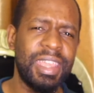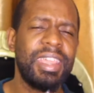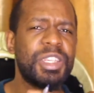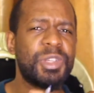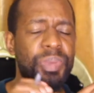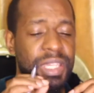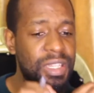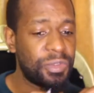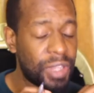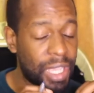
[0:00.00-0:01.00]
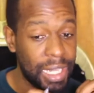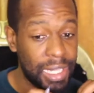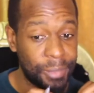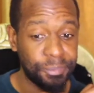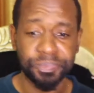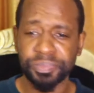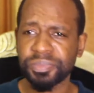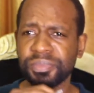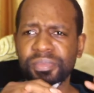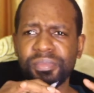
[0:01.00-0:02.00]
specifically
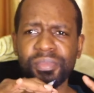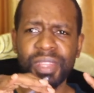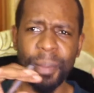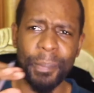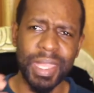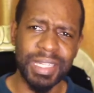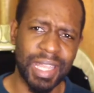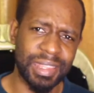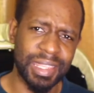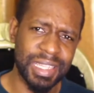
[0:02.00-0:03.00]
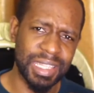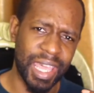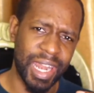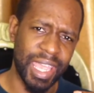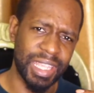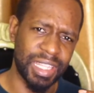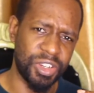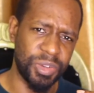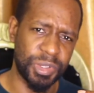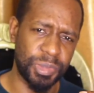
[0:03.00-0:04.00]
the major things that are in the
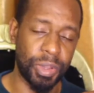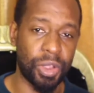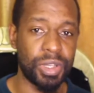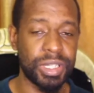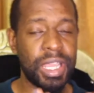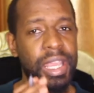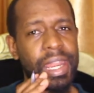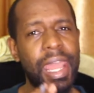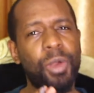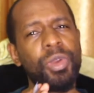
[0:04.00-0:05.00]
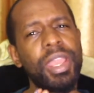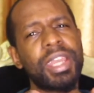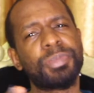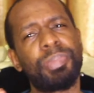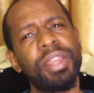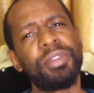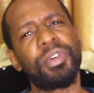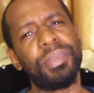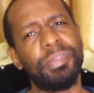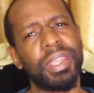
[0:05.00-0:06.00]
dreams because like we explained
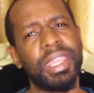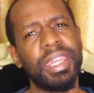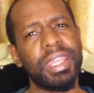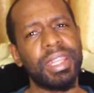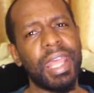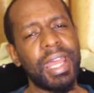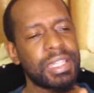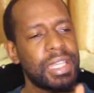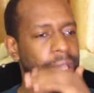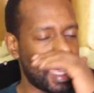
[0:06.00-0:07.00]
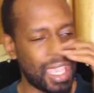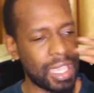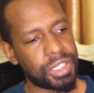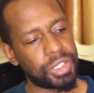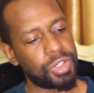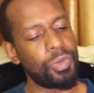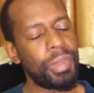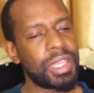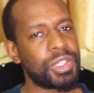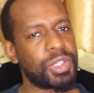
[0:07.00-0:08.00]
from the beginning that as
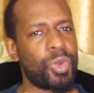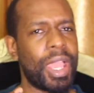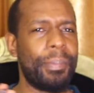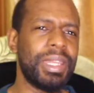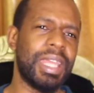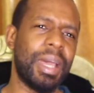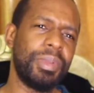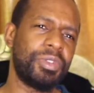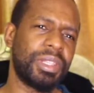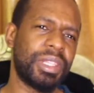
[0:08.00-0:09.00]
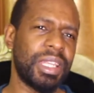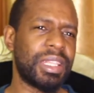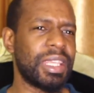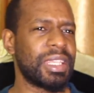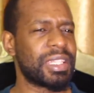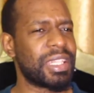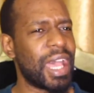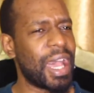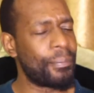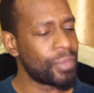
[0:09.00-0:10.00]
humans we are made up into three things
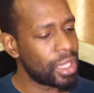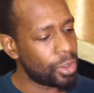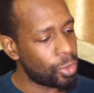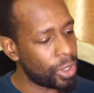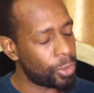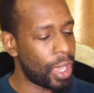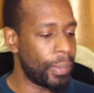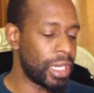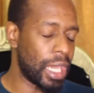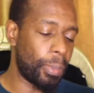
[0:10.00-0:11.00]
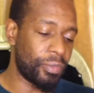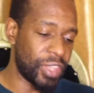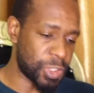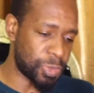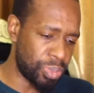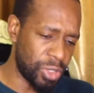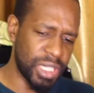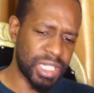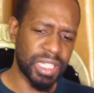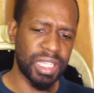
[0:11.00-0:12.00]
that we, we are made up of the
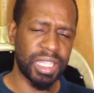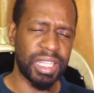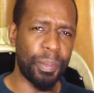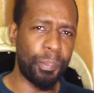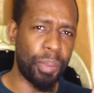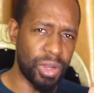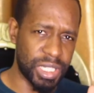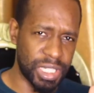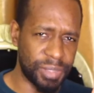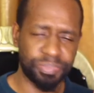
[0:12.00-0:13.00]
spirit the body